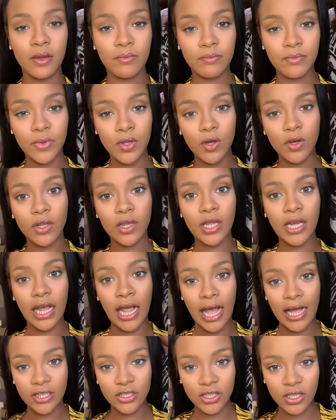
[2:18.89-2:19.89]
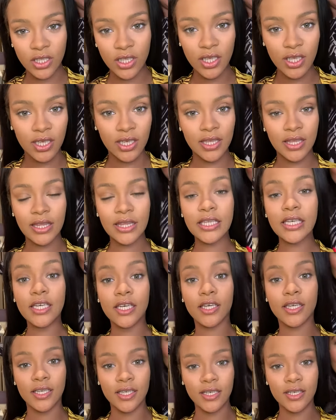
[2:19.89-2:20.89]
No, like, actually, look.
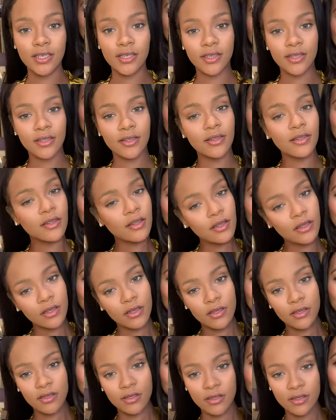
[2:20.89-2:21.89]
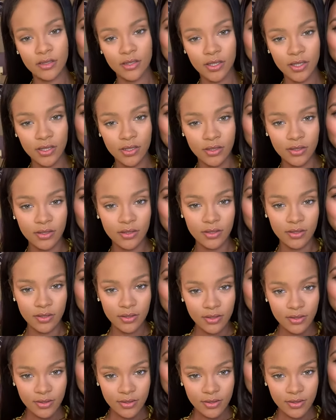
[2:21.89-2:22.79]
Look. Mm.